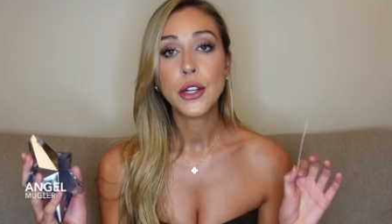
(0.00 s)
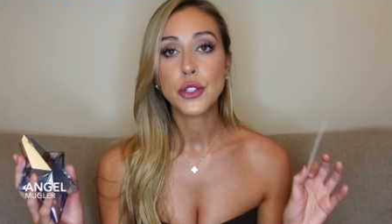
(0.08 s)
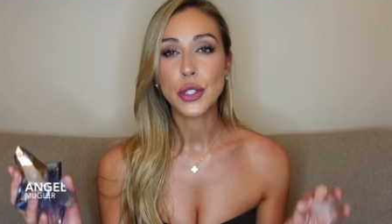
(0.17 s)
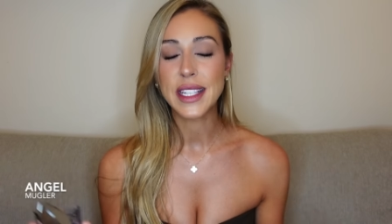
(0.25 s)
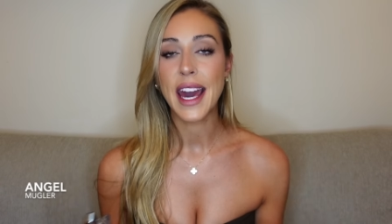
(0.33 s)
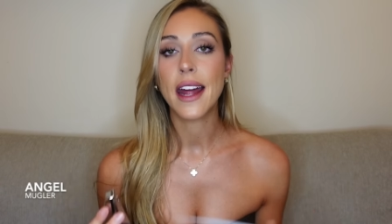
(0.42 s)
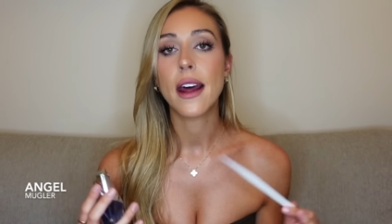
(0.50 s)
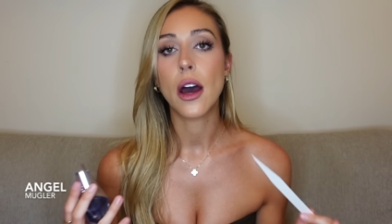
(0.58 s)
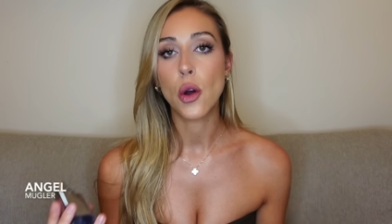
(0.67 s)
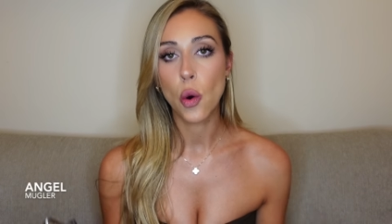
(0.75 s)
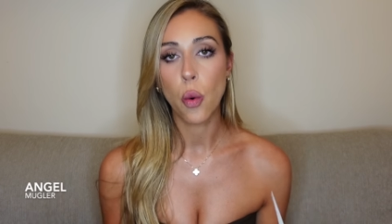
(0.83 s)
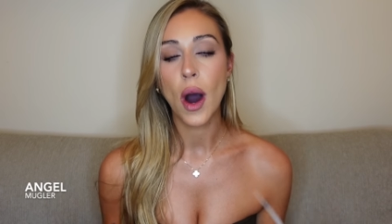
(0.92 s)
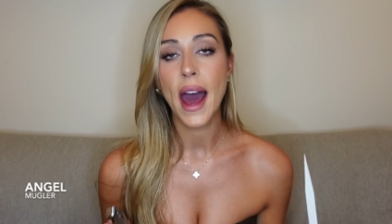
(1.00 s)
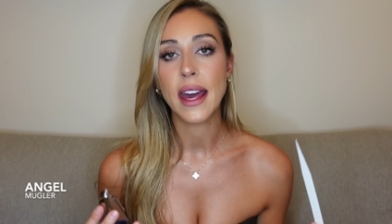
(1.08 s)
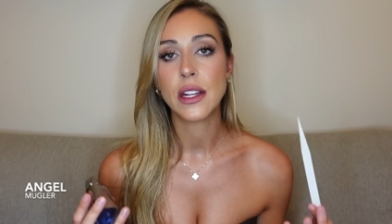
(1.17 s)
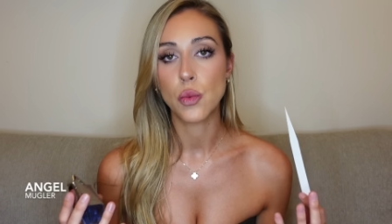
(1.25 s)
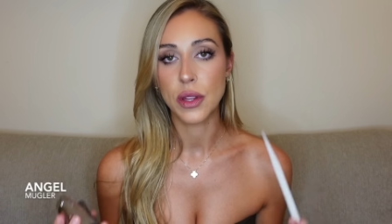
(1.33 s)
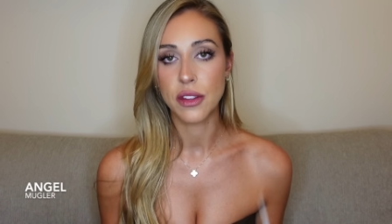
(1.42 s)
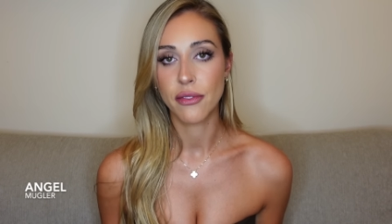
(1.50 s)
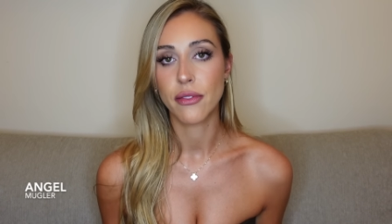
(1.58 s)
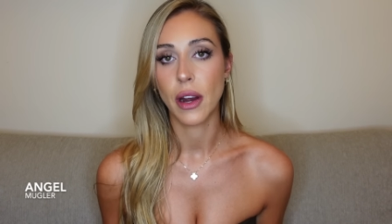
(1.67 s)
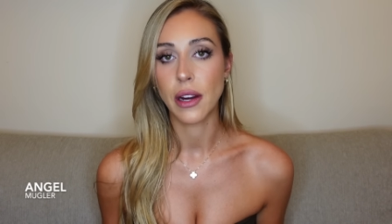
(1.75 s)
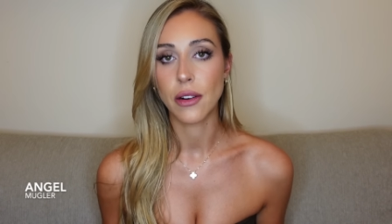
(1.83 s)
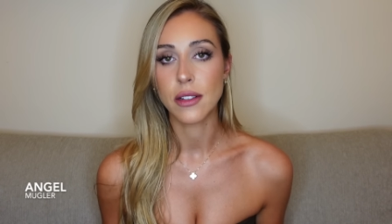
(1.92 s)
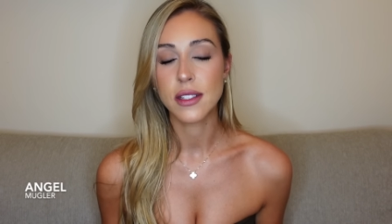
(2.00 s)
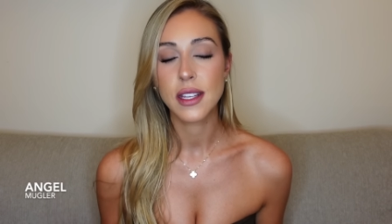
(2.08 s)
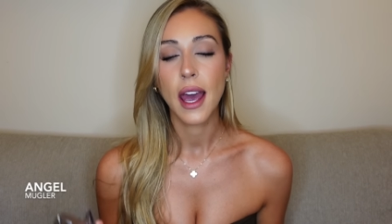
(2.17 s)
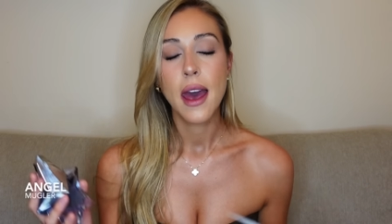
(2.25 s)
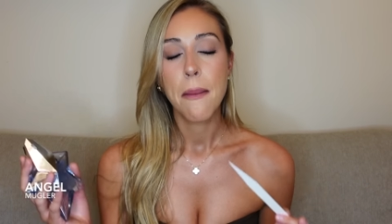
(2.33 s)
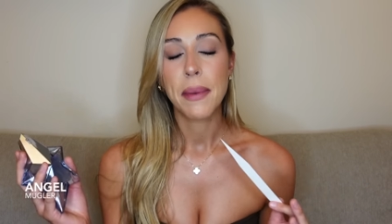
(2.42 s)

to get acquired with the fragrance.